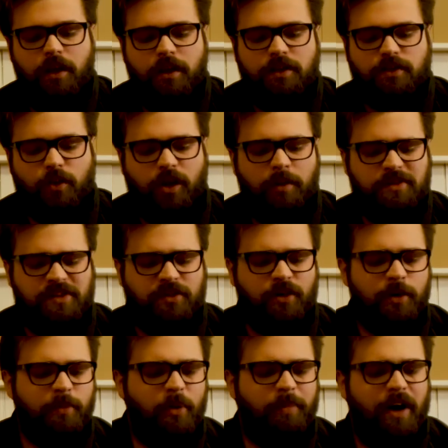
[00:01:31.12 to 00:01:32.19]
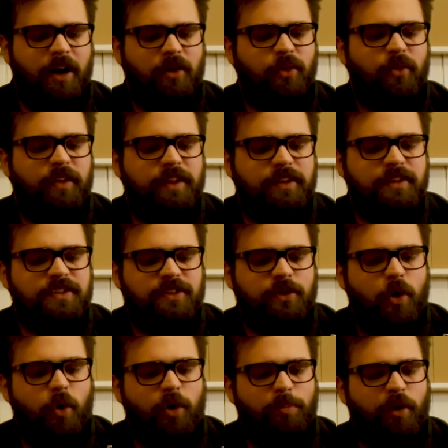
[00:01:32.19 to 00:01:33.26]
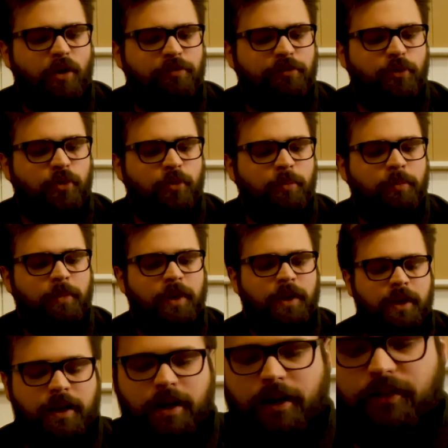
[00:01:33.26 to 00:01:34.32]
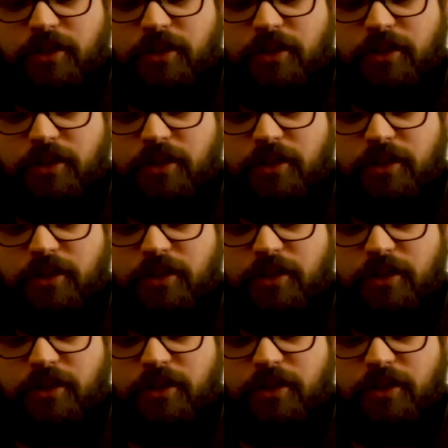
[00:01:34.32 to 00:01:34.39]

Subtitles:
So it comes in 30 ml bottle. It is an eau de parfum, and